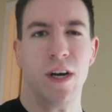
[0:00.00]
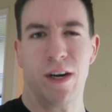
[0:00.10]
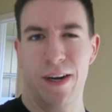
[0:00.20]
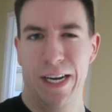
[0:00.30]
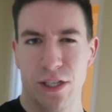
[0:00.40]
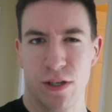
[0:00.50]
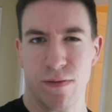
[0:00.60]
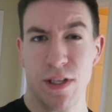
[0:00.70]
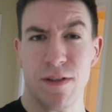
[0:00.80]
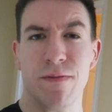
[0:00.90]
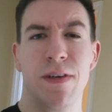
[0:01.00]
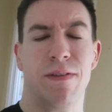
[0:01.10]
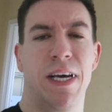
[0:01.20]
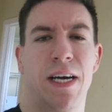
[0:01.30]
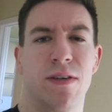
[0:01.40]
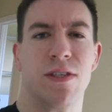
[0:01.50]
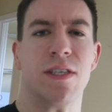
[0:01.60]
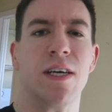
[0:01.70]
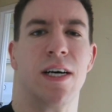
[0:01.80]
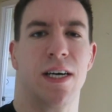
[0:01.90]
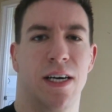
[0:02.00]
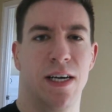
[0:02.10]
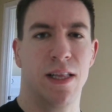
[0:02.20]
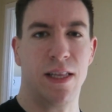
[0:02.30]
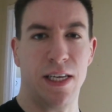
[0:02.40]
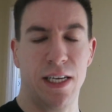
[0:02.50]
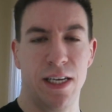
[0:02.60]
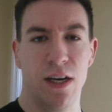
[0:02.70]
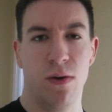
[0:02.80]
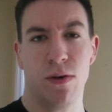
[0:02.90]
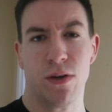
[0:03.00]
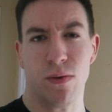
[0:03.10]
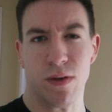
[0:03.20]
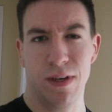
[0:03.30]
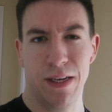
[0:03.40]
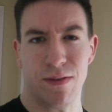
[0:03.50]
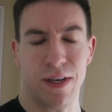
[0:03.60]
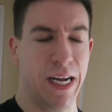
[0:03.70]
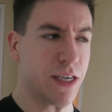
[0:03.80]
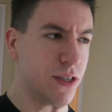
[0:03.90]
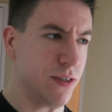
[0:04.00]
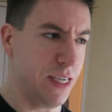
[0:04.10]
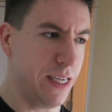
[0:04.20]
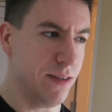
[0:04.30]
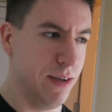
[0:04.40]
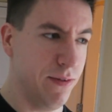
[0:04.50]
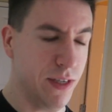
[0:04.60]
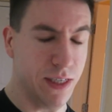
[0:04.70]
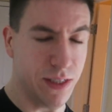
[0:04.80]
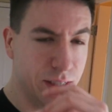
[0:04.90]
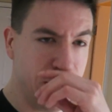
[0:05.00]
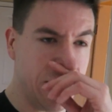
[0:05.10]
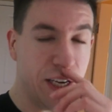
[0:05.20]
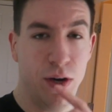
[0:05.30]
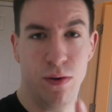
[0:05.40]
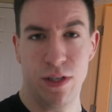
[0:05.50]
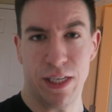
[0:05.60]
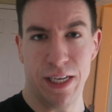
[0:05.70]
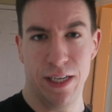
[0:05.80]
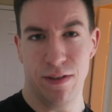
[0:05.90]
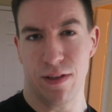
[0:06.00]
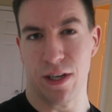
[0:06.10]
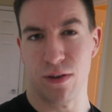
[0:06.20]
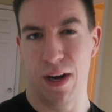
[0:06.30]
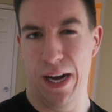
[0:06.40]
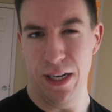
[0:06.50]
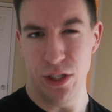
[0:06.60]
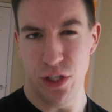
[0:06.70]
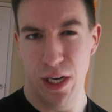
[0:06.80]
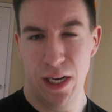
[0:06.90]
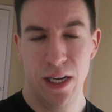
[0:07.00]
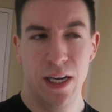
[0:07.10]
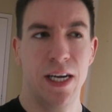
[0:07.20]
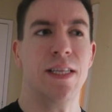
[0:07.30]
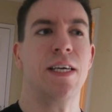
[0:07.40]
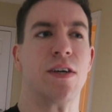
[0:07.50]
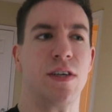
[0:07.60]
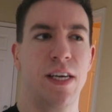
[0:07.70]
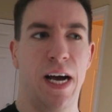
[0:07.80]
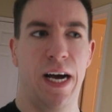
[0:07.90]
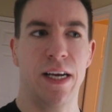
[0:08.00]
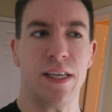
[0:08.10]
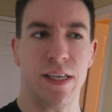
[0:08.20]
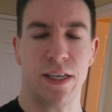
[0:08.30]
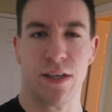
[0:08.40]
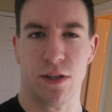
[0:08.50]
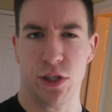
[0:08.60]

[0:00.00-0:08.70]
All right, so for this fifth house, the owner or landlord actually left us the code to get into the garage, and they are not here.